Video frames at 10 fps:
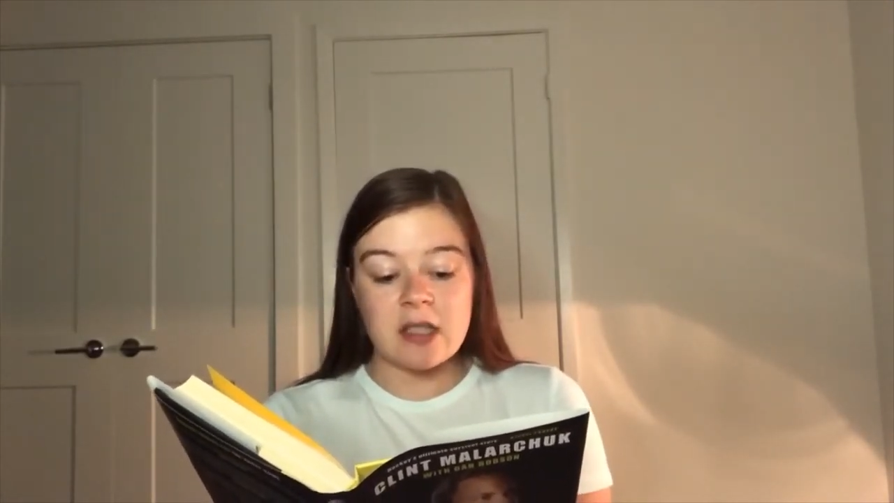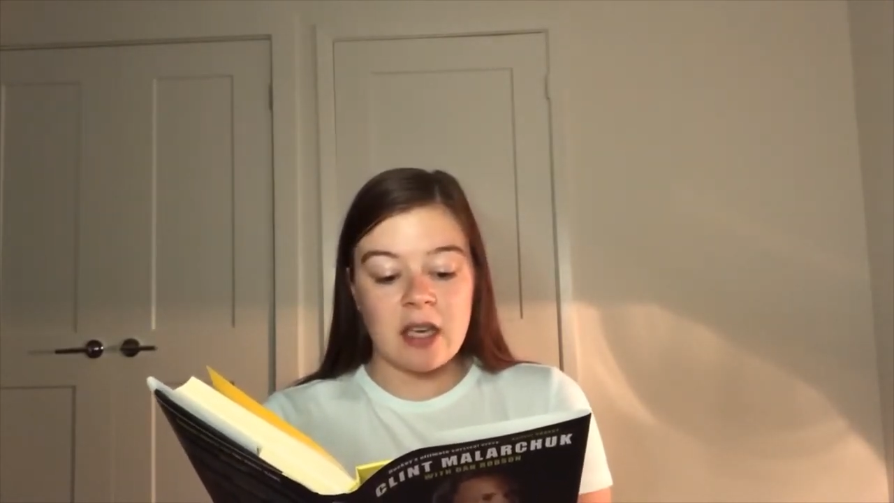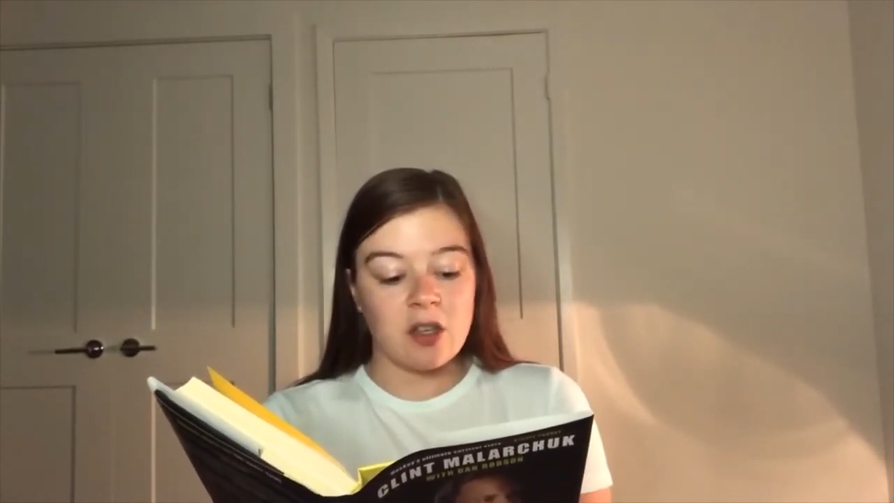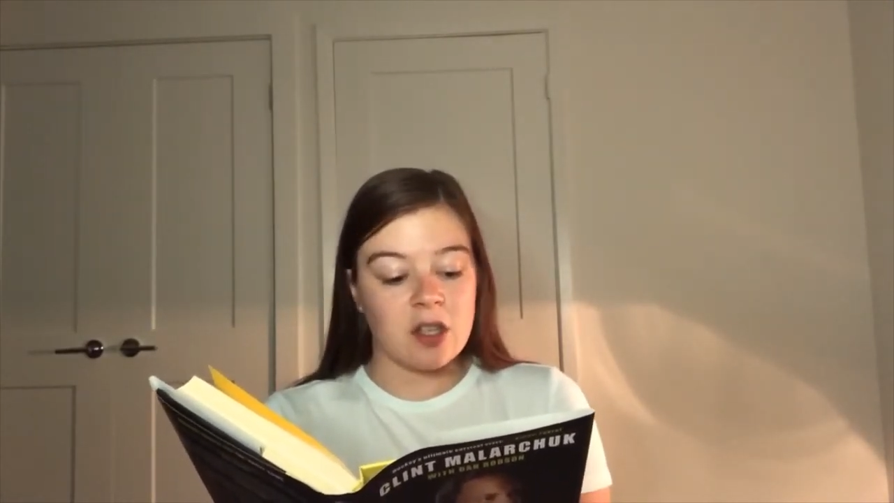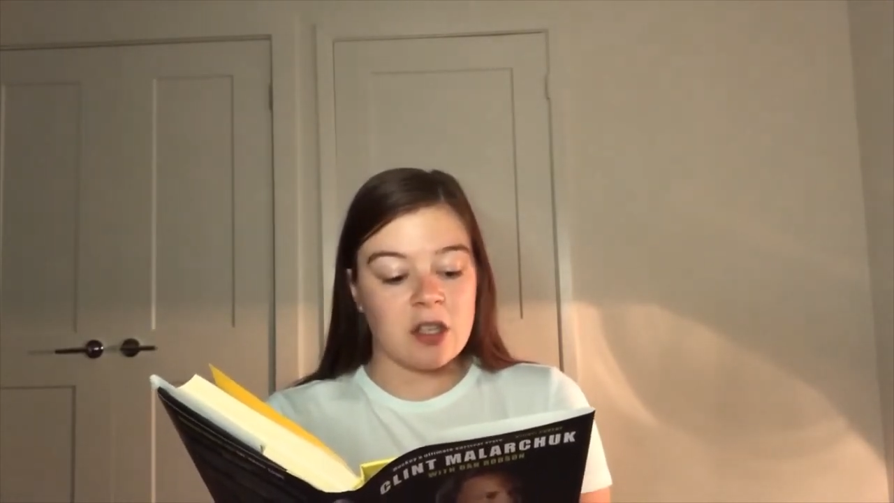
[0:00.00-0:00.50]

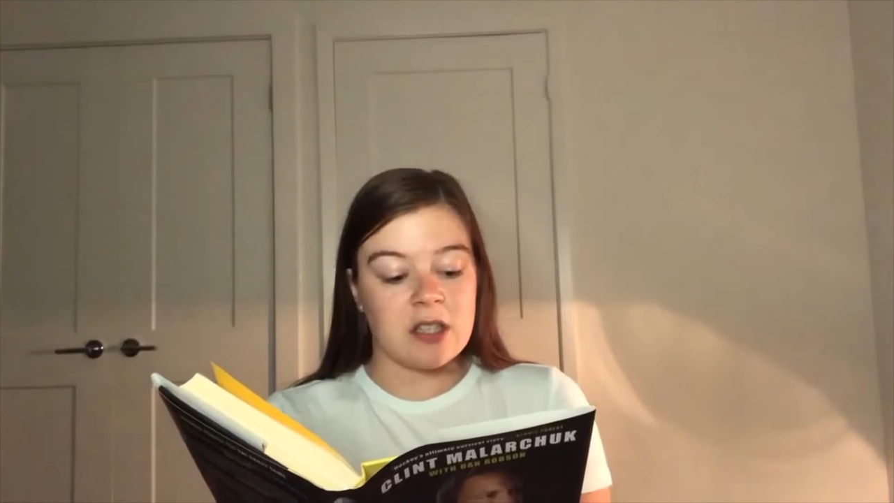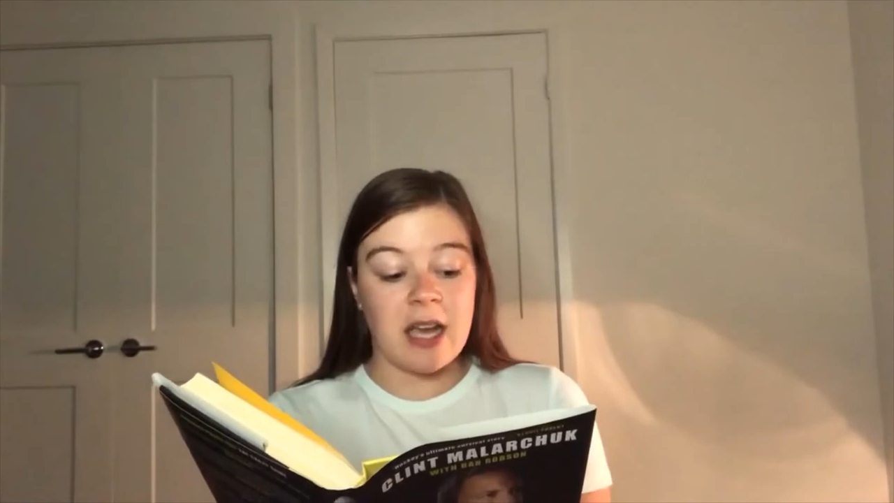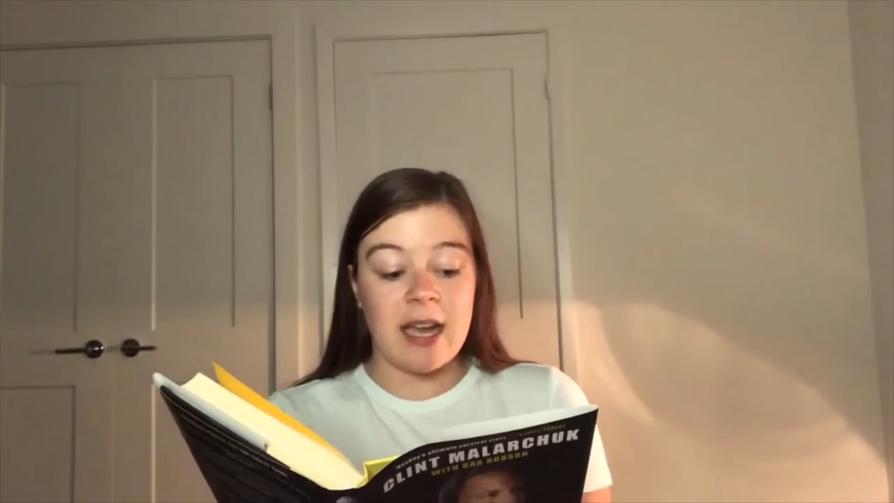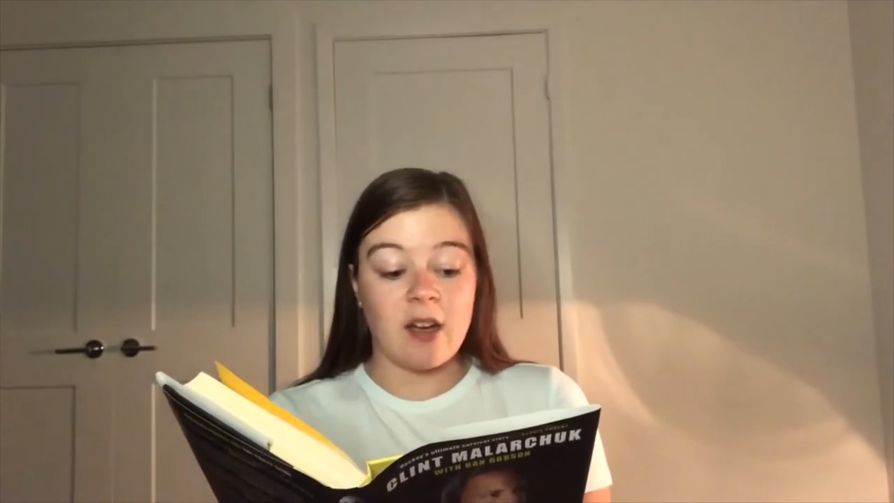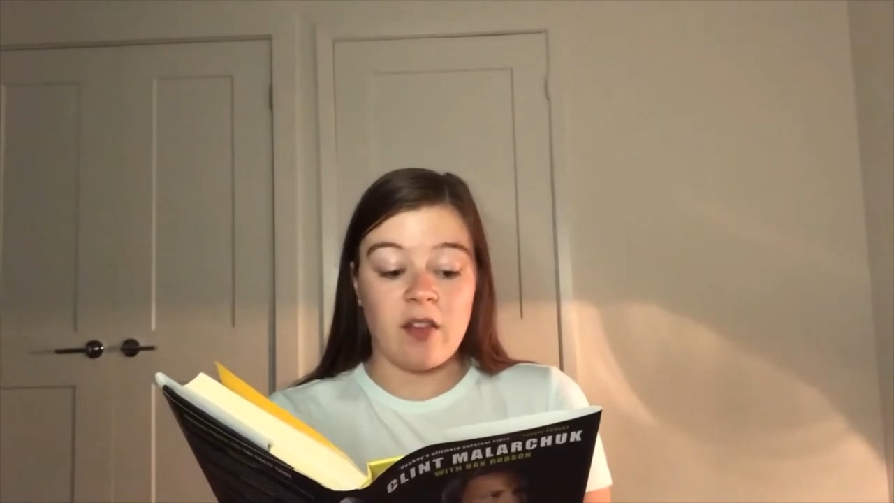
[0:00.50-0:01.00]
he nearly
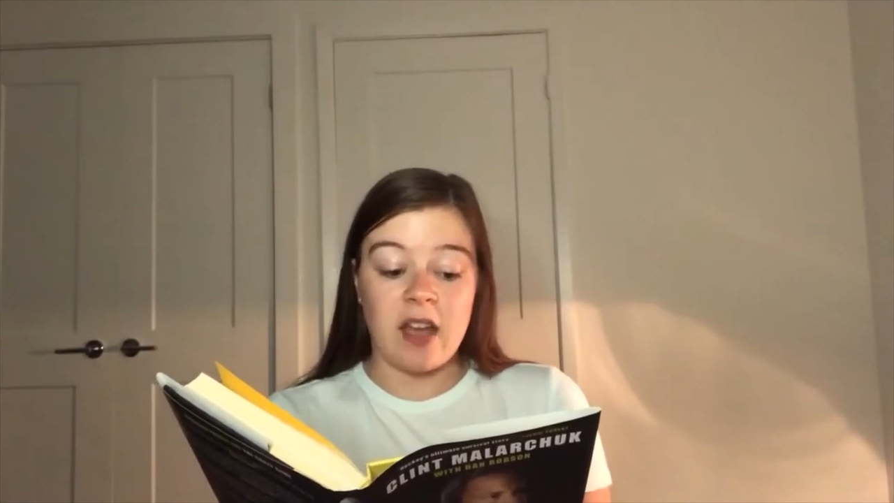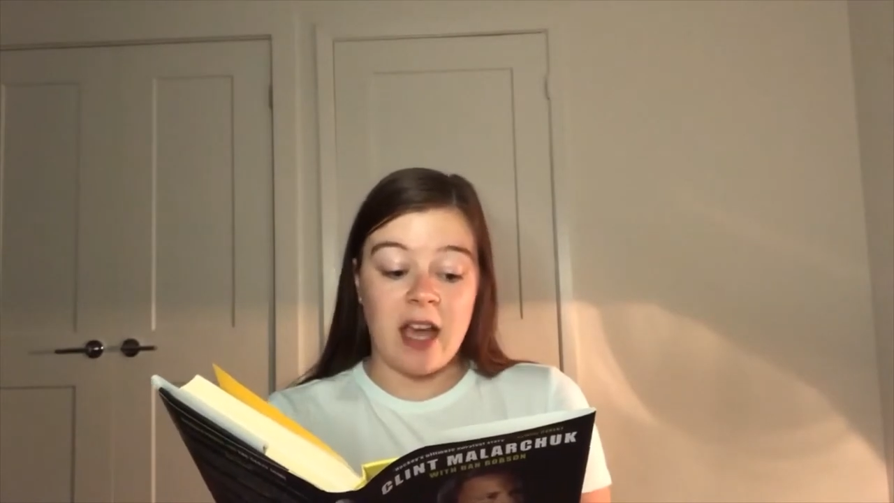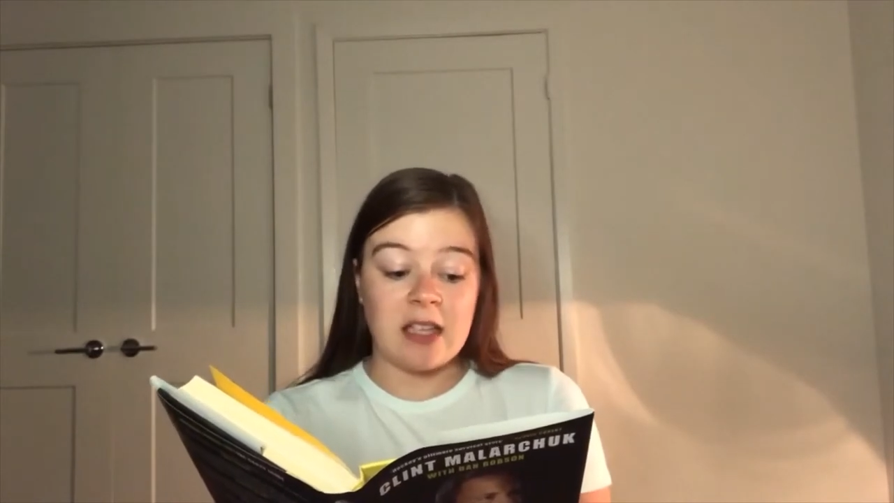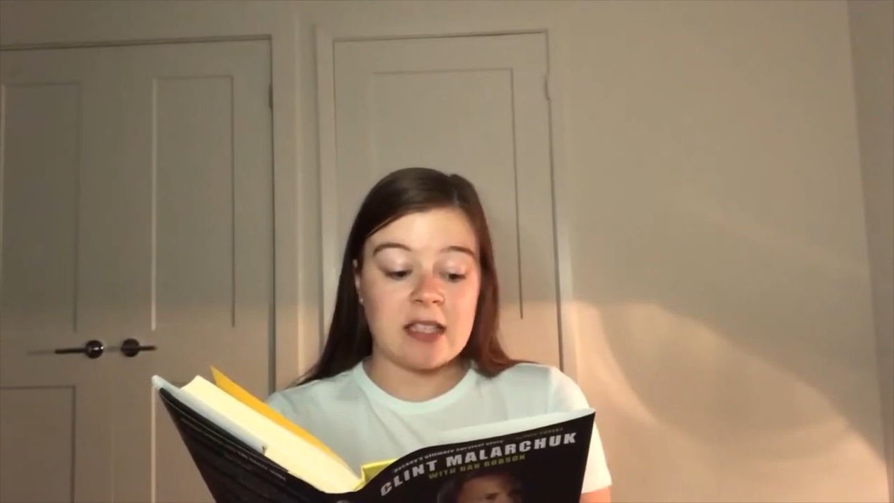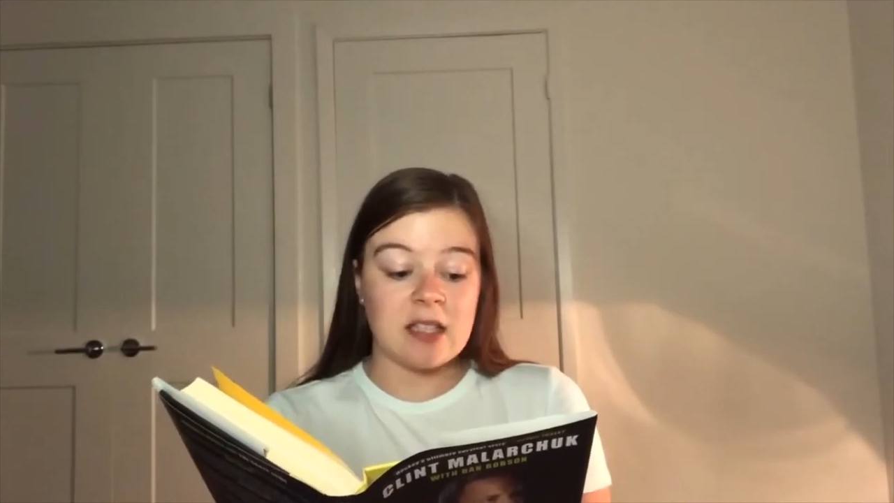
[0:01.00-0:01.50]
died on the
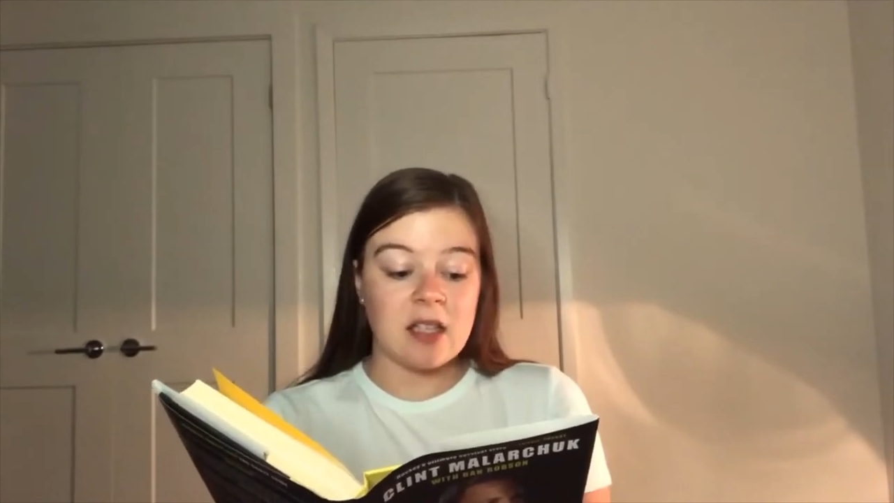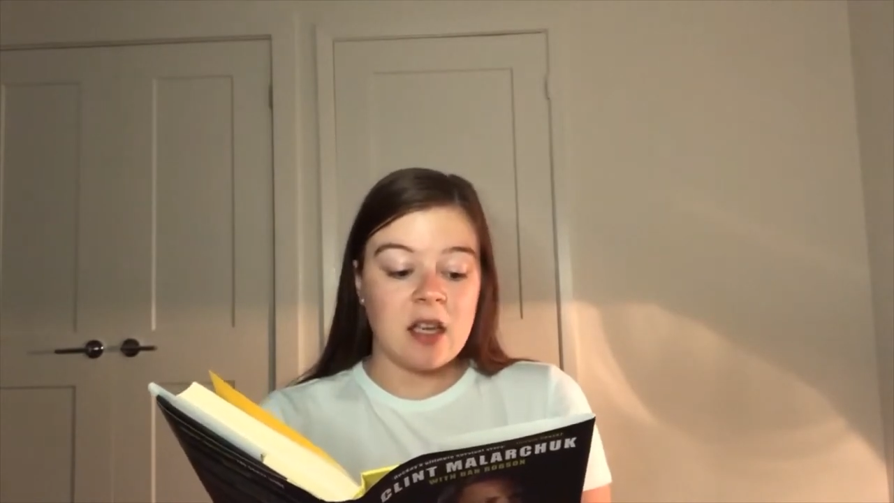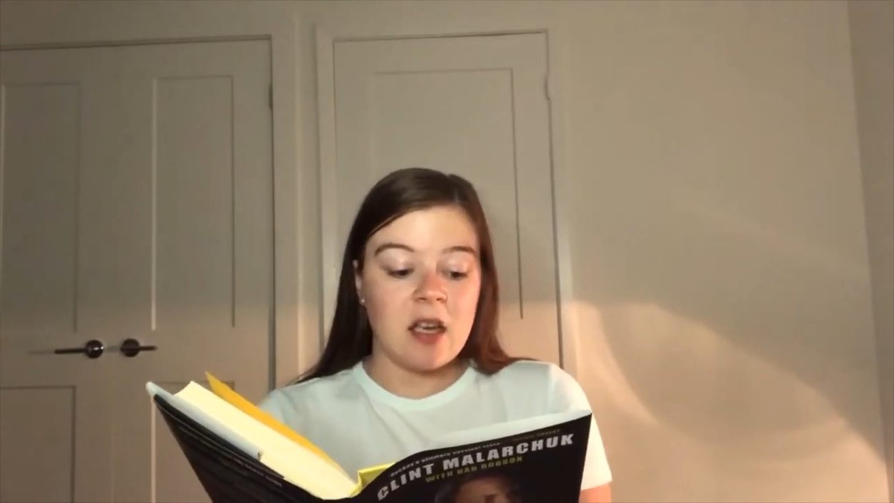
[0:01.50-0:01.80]
ice.